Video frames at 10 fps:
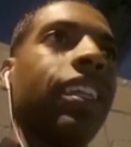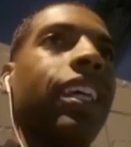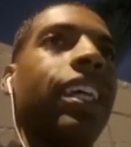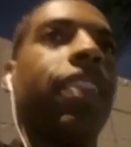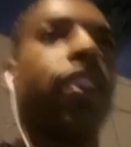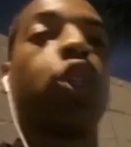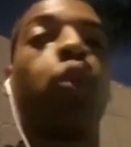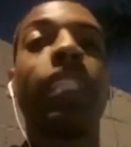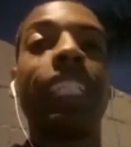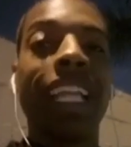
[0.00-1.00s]
The
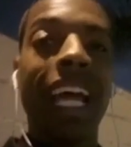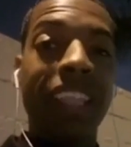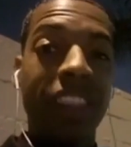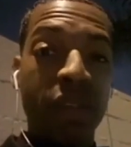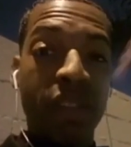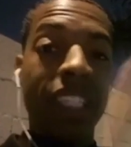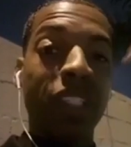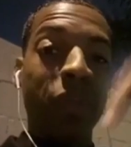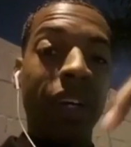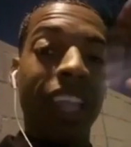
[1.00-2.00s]
29th of this
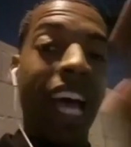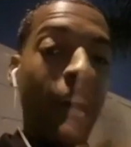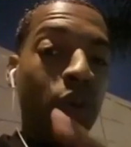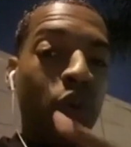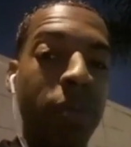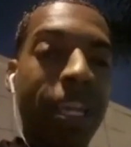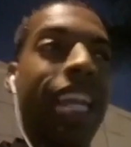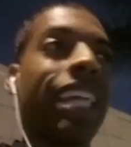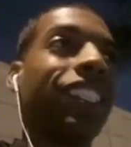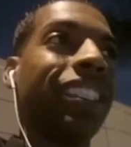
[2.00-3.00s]
month, I will be
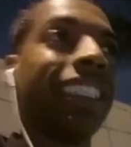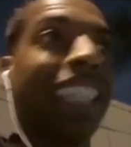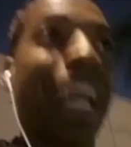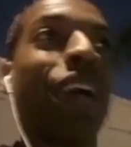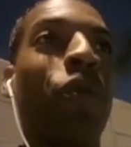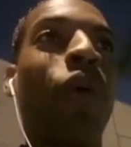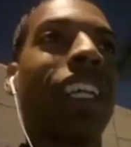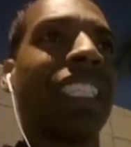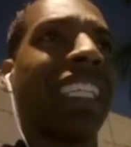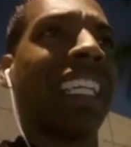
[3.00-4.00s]
in Seattle,
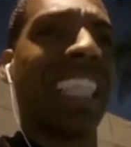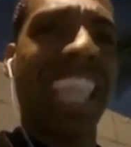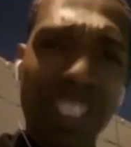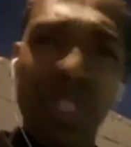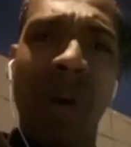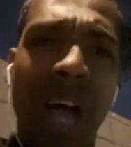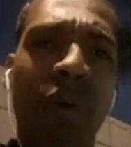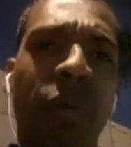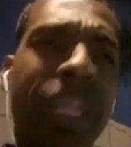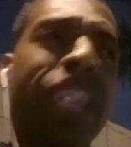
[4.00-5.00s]
Washington. Guess who I will
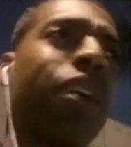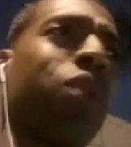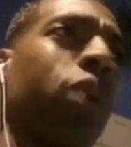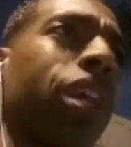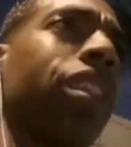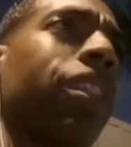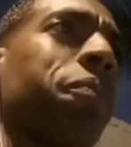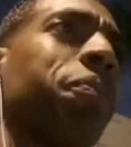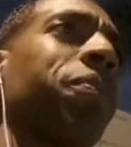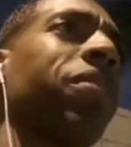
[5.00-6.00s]
be there with?
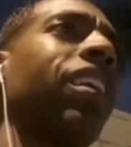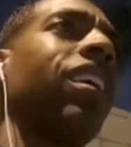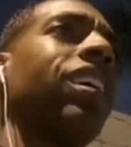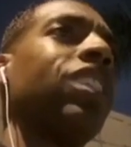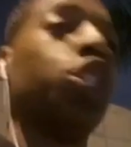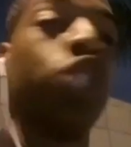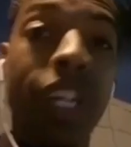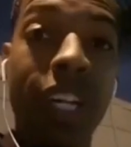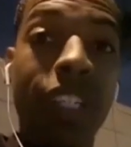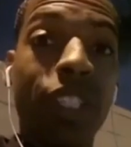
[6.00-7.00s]

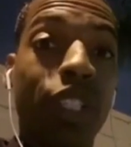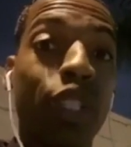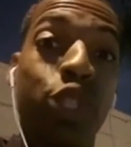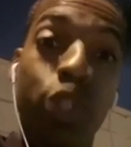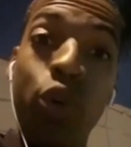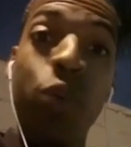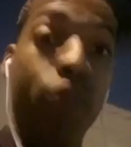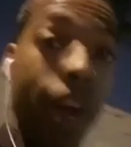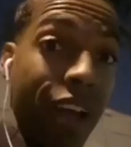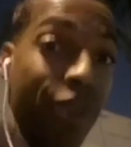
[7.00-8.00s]
Judge Joe
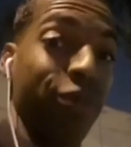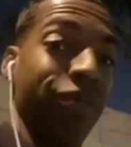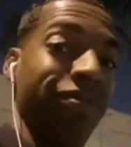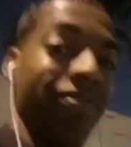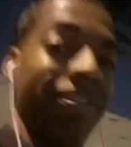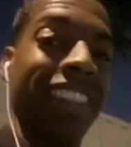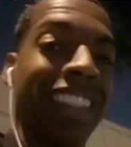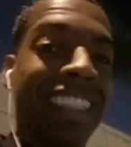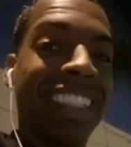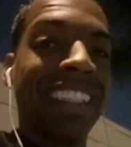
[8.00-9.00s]
Brown.
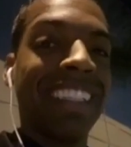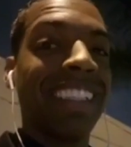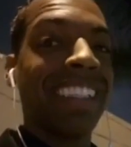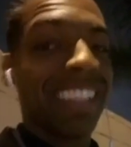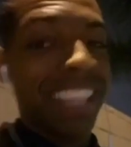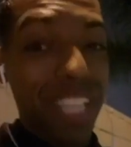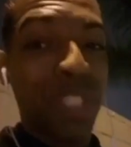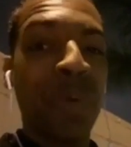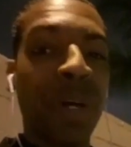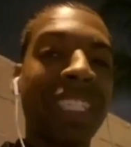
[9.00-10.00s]
Guess who
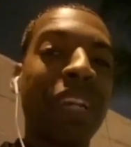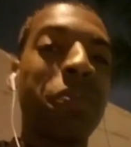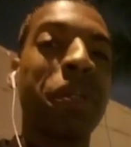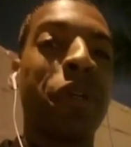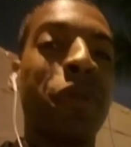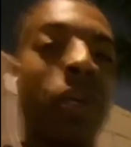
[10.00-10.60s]
else I will be there with?